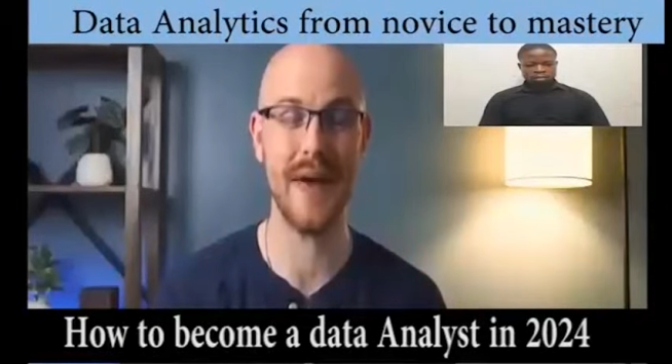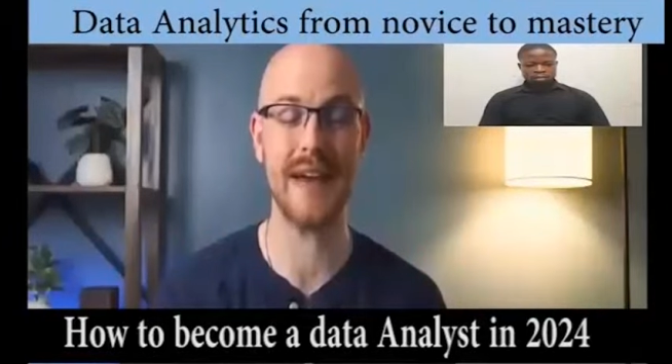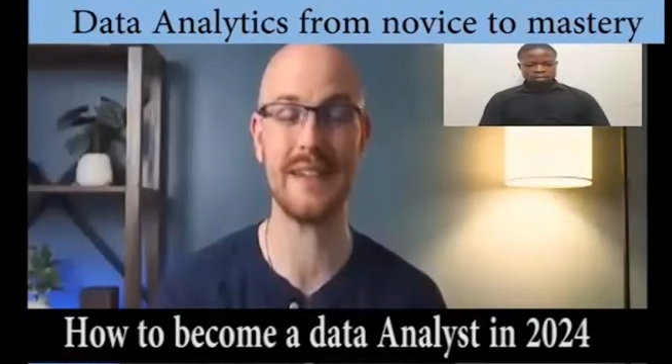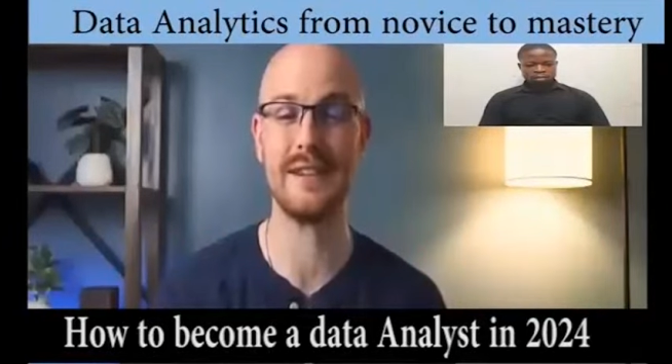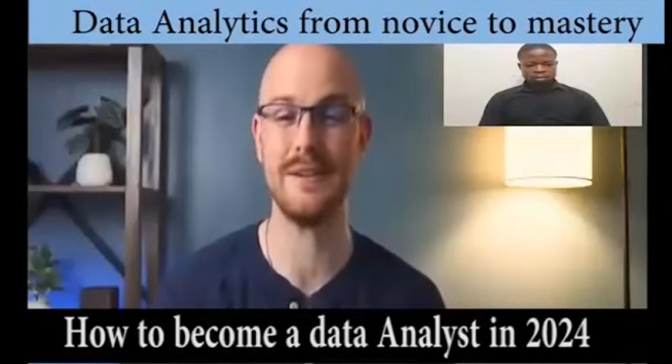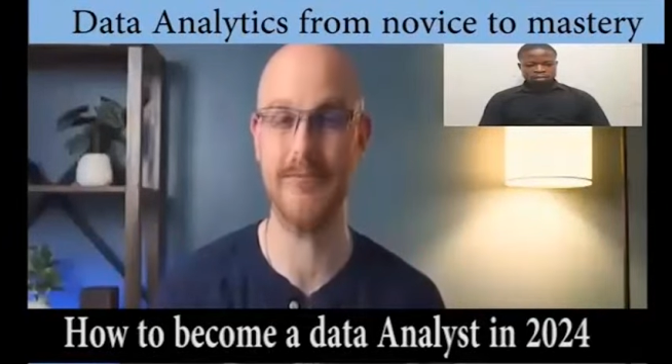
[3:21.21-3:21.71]

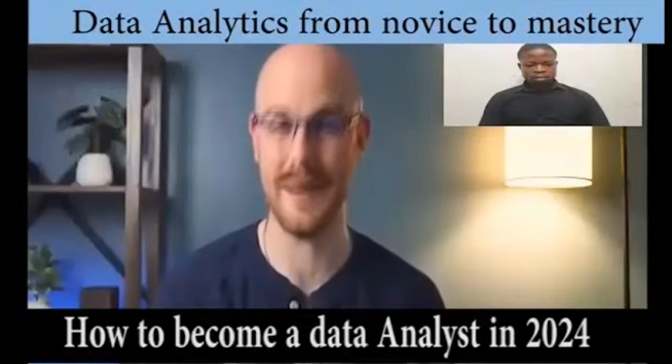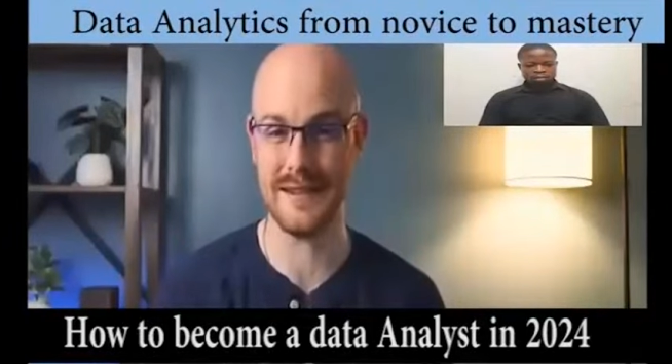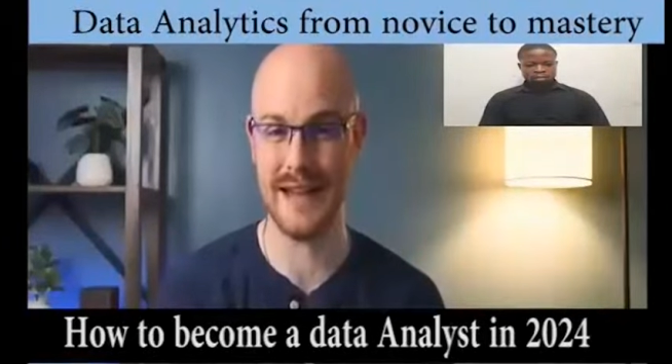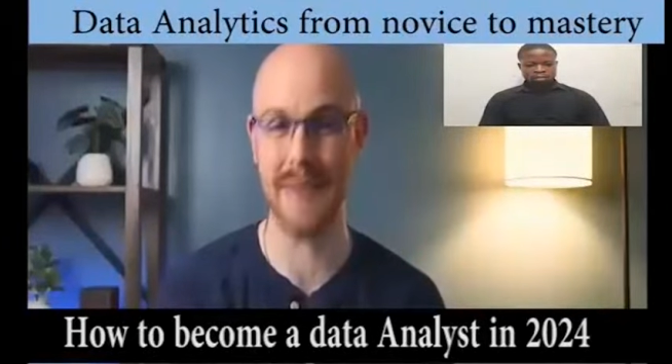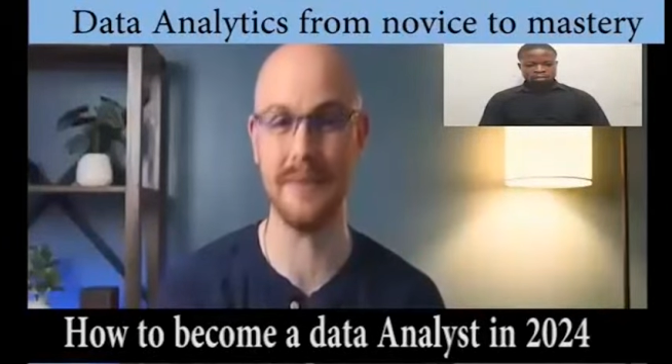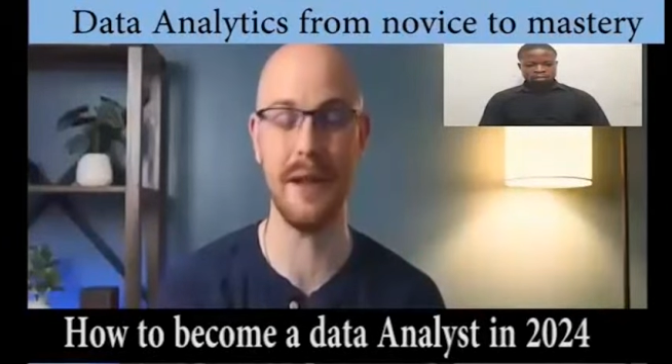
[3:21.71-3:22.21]
asking you about
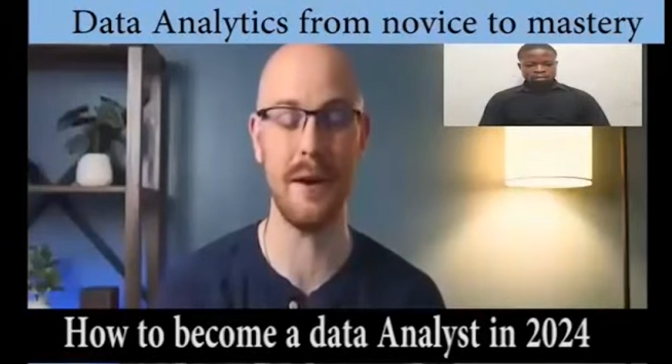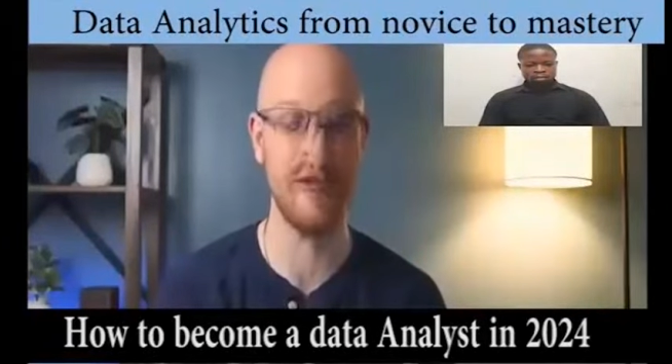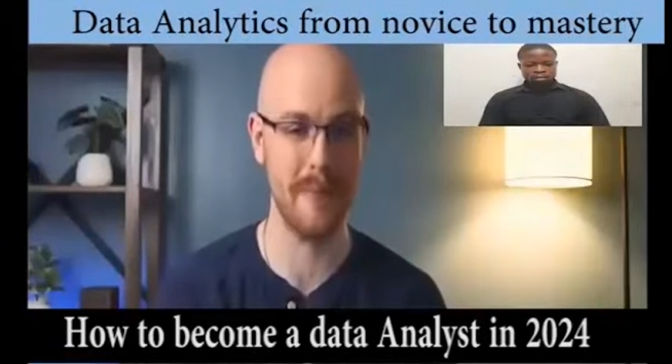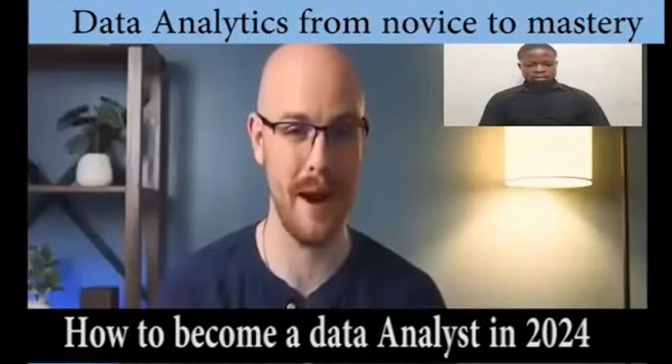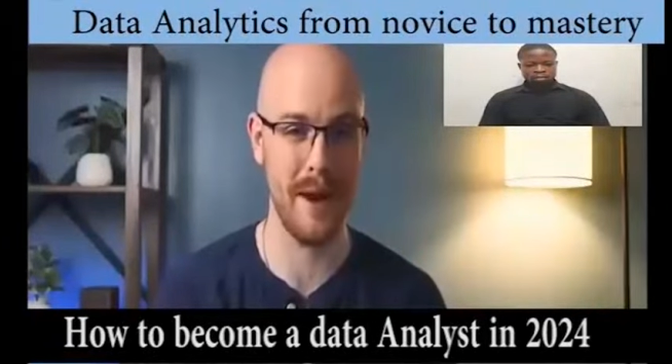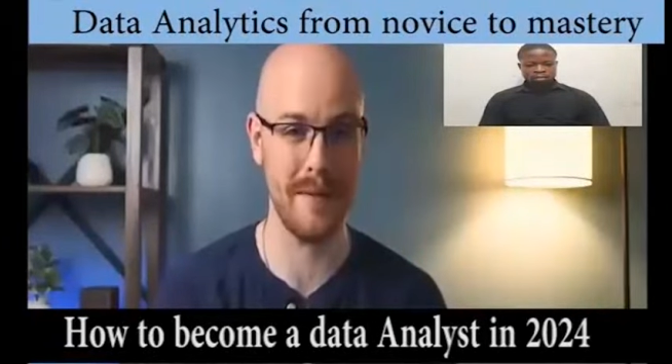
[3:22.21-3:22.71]
Tableau or
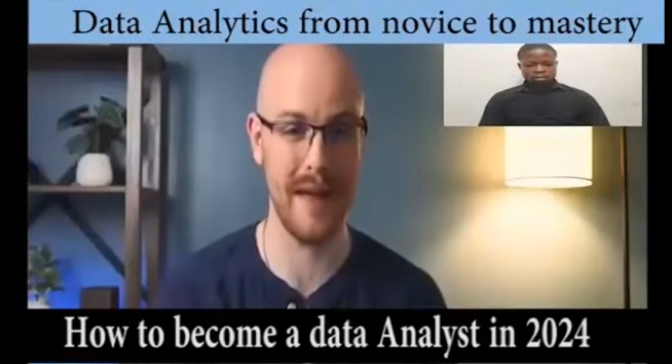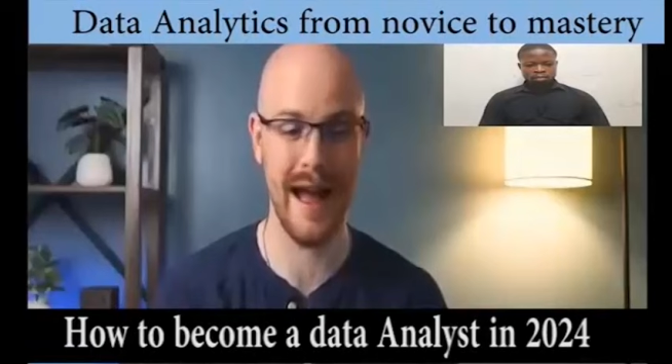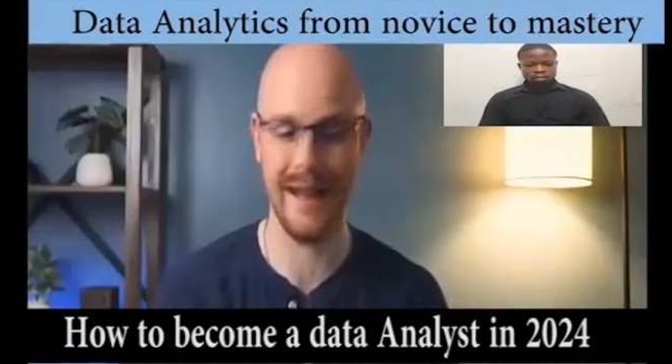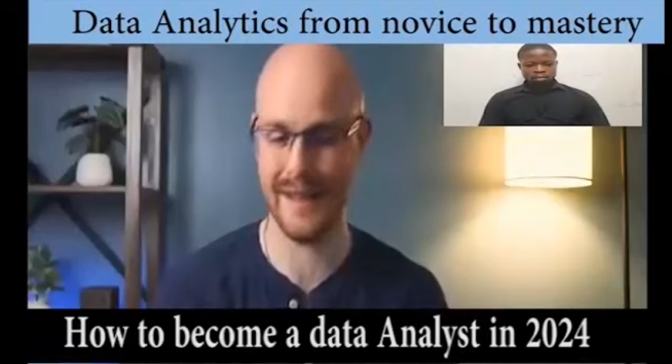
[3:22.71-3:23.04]
Power BI,